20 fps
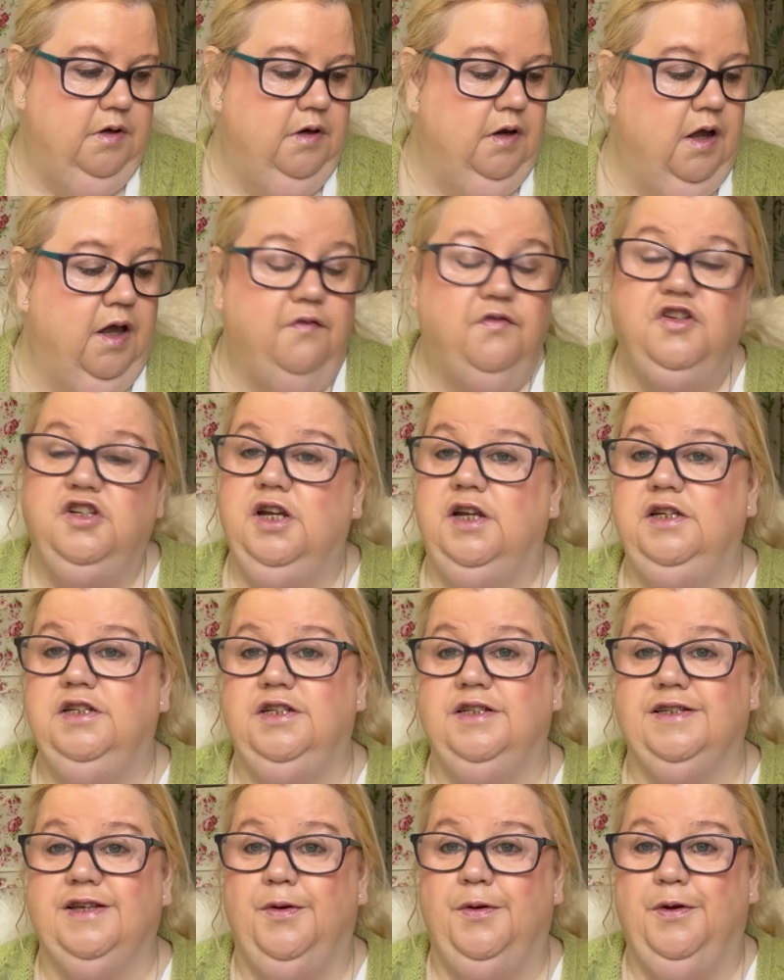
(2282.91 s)
life
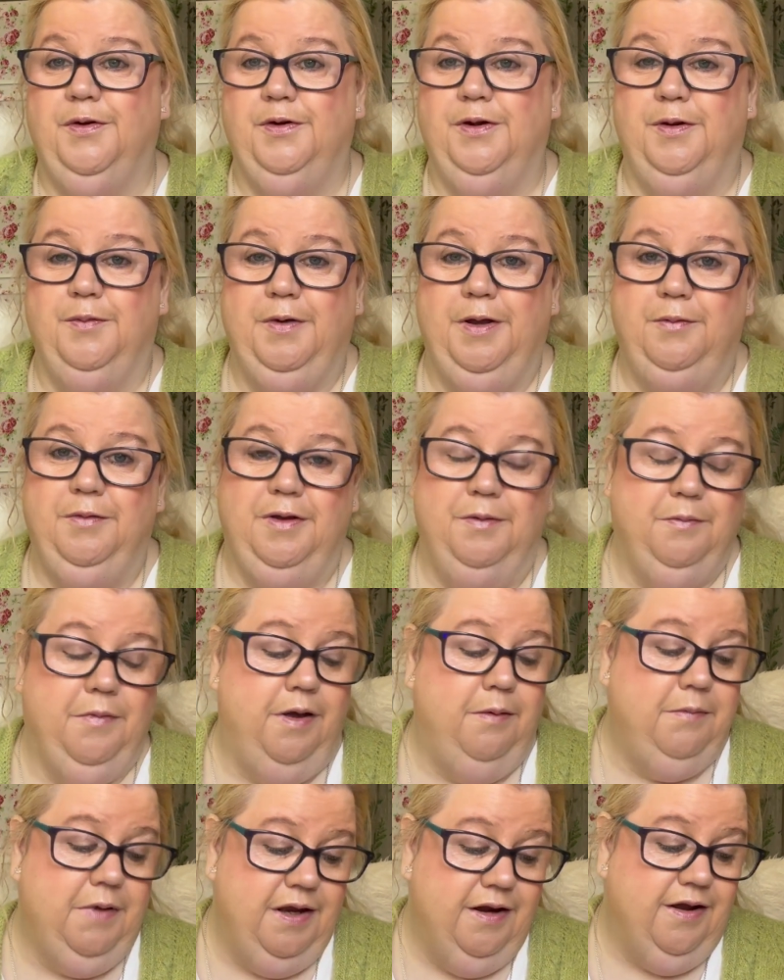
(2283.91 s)
changes going on at the moment that
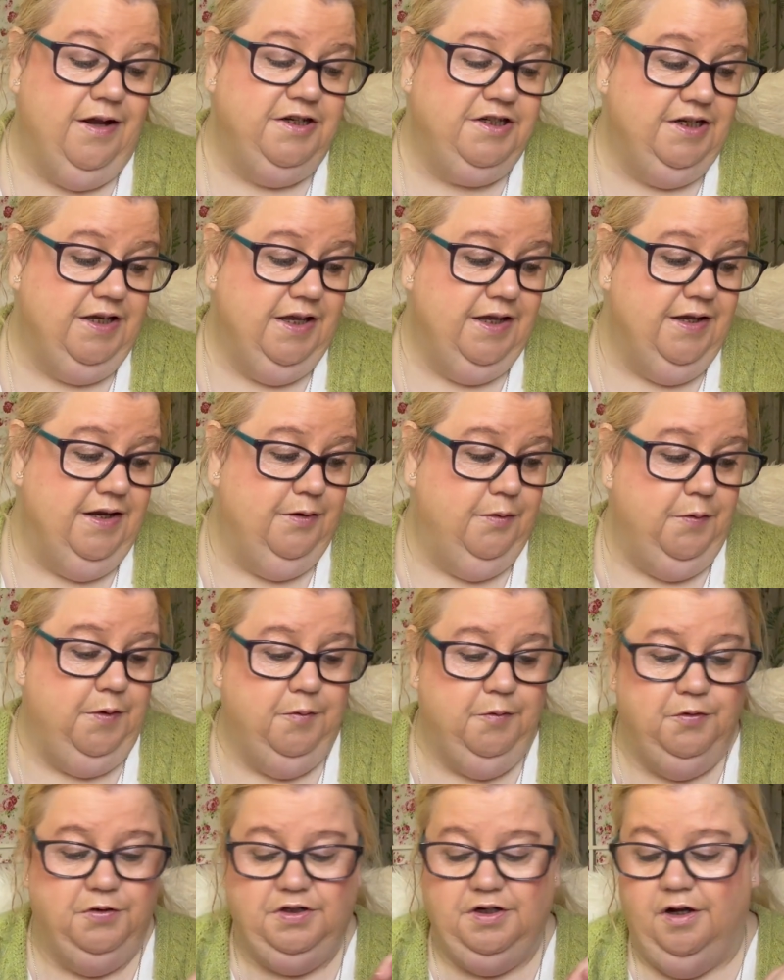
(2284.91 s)
might mean I actually get a little bit
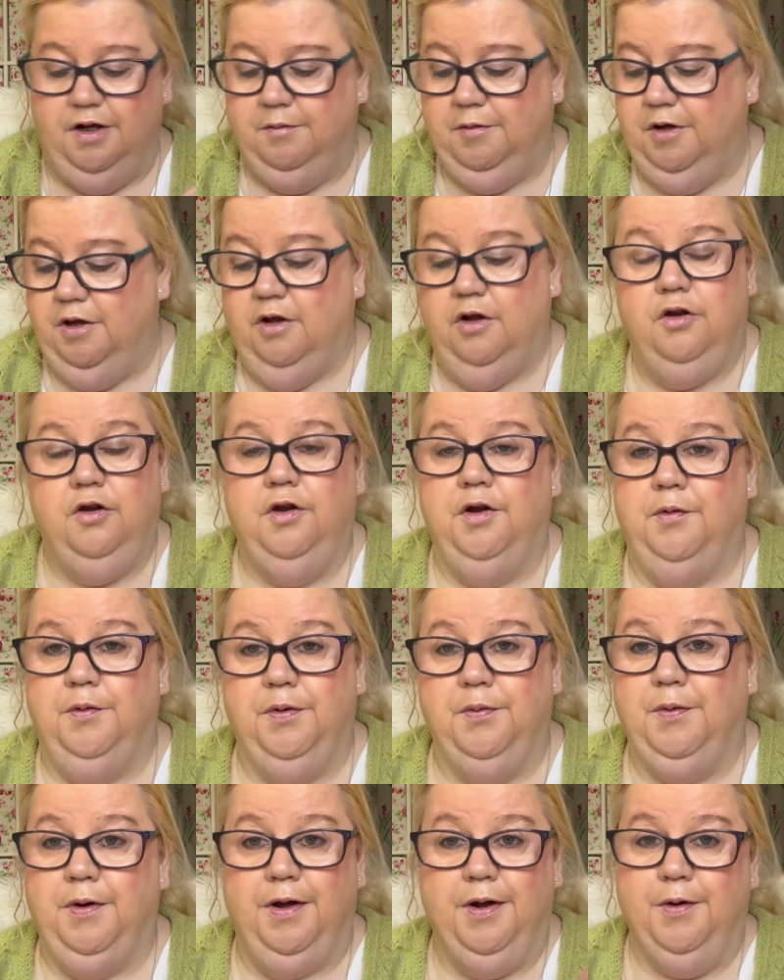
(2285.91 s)
more time. Not
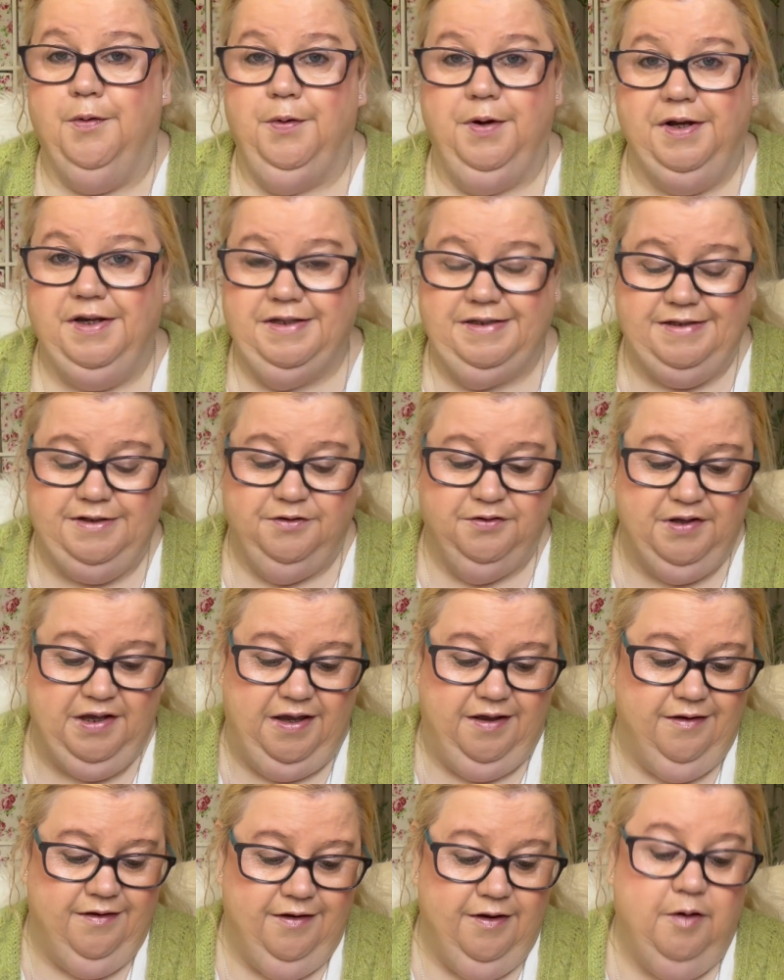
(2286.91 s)
with work. Work is still
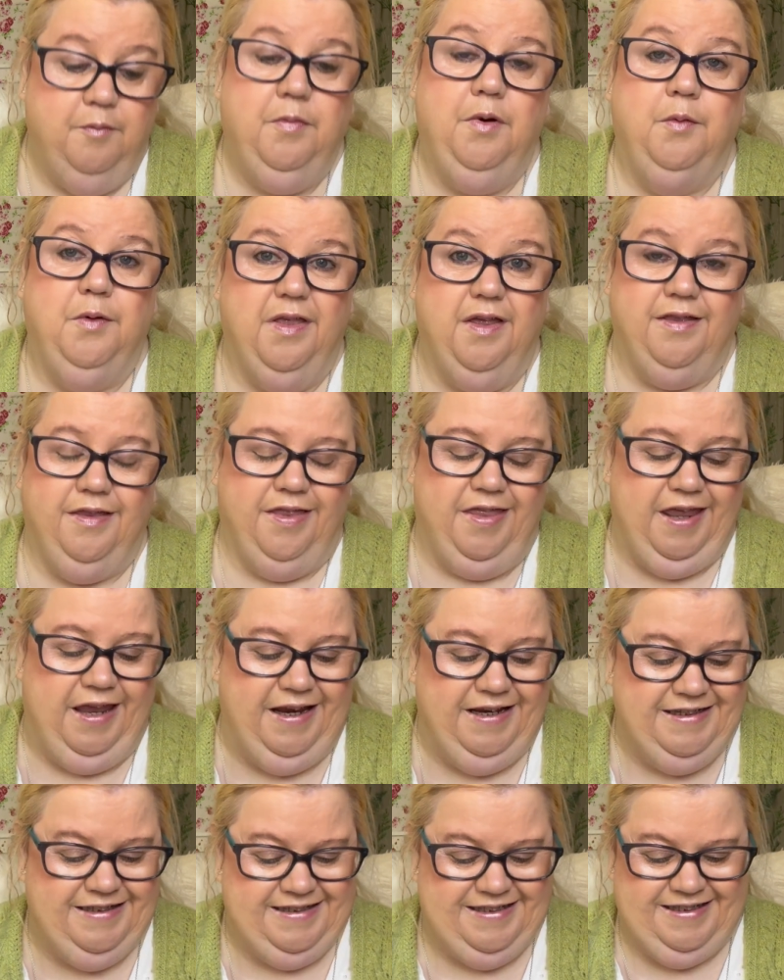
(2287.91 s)
there, but with other
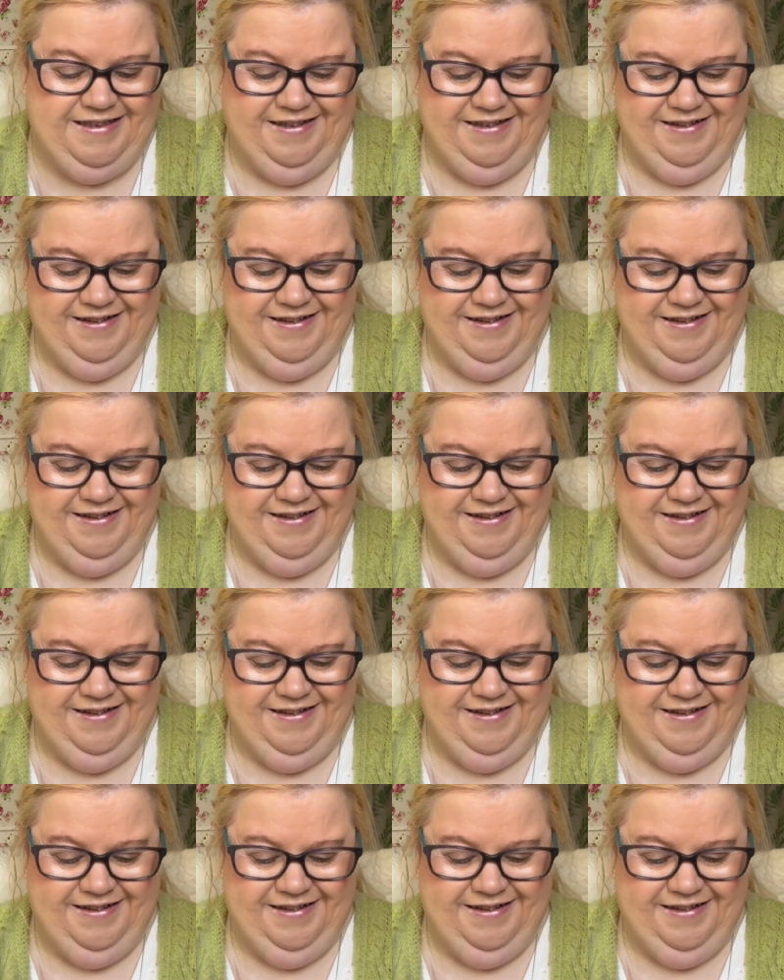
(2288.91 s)
things.